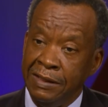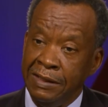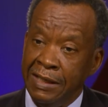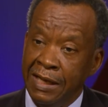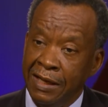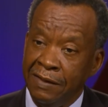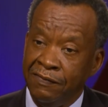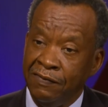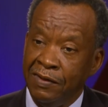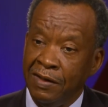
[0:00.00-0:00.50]
He
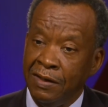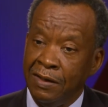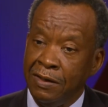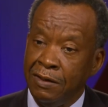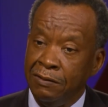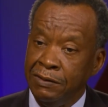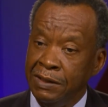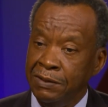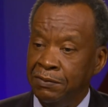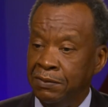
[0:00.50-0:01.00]
asked for a
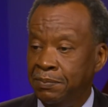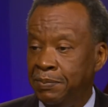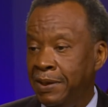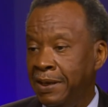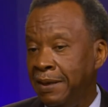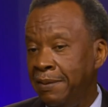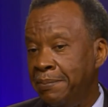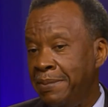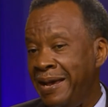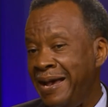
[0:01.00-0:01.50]
loan. He would
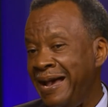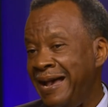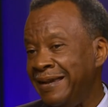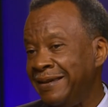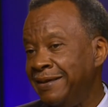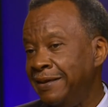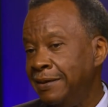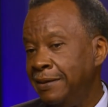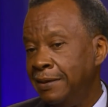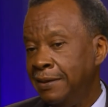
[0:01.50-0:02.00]
pay it
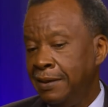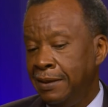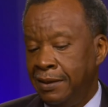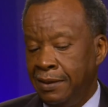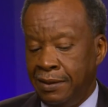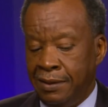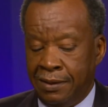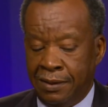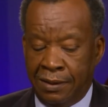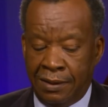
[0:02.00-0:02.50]
back.
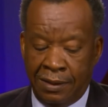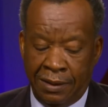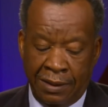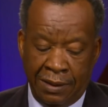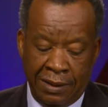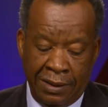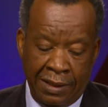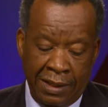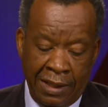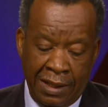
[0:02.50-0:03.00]

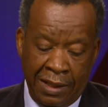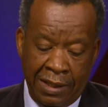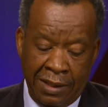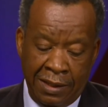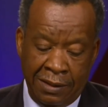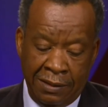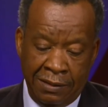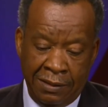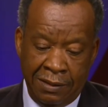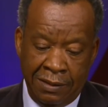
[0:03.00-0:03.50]

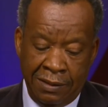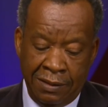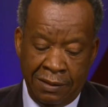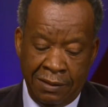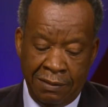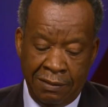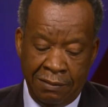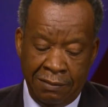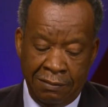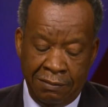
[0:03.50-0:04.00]
And
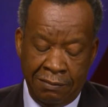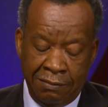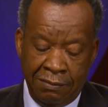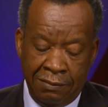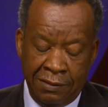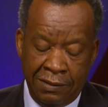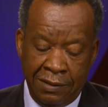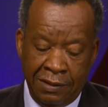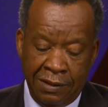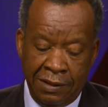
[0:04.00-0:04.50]

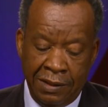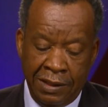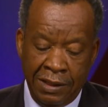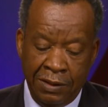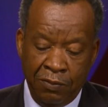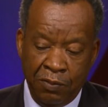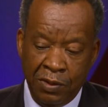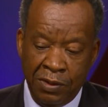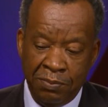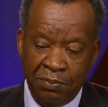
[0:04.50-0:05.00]

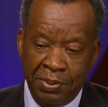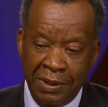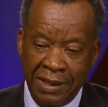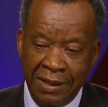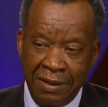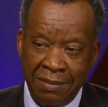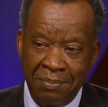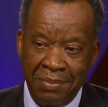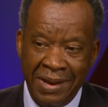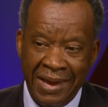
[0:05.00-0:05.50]
he wouldn't
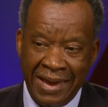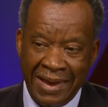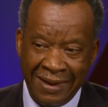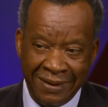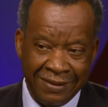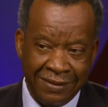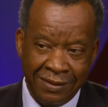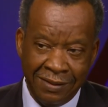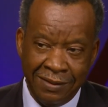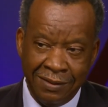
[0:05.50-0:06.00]
pay it
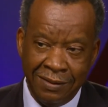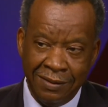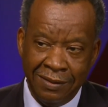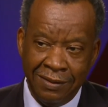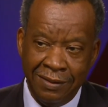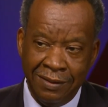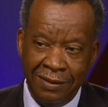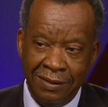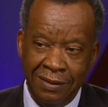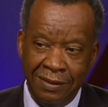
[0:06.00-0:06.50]
back.
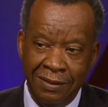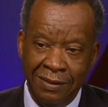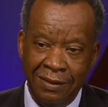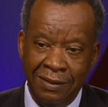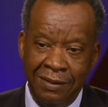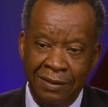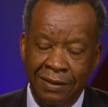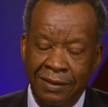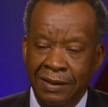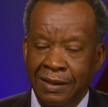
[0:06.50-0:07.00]

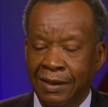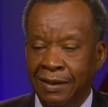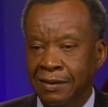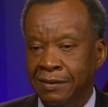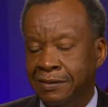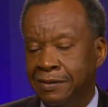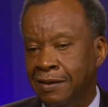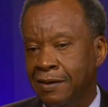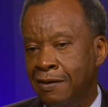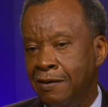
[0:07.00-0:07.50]
And then
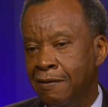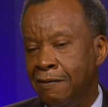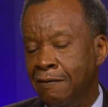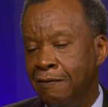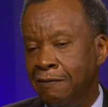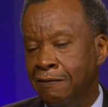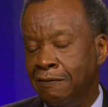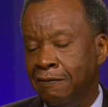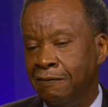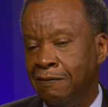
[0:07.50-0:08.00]

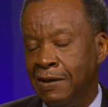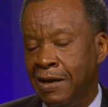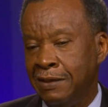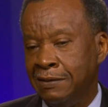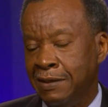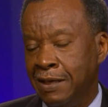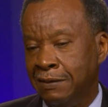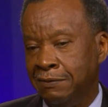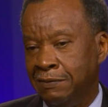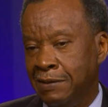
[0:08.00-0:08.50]
so
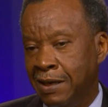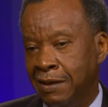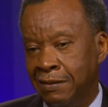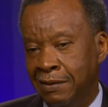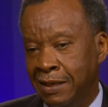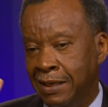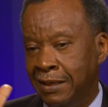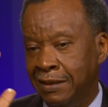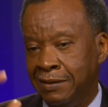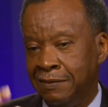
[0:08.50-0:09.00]
I
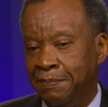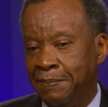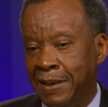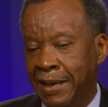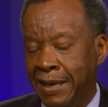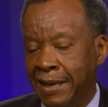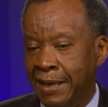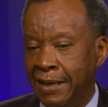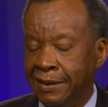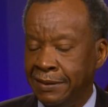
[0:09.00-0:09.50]
let it
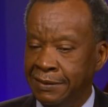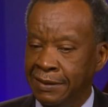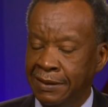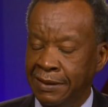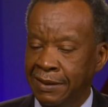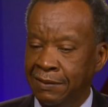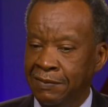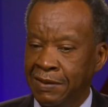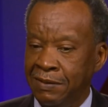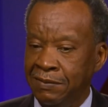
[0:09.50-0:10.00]
pass, and
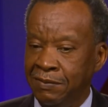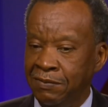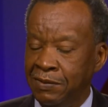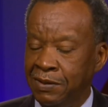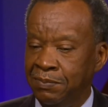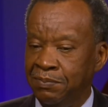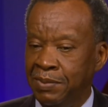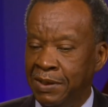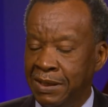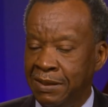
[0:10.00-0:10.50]
then I
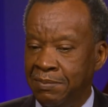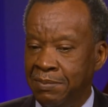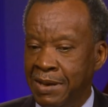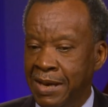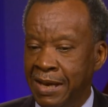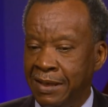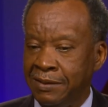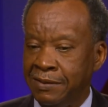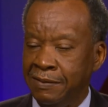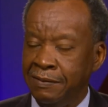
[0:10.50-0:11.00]
wouldn't pay it back.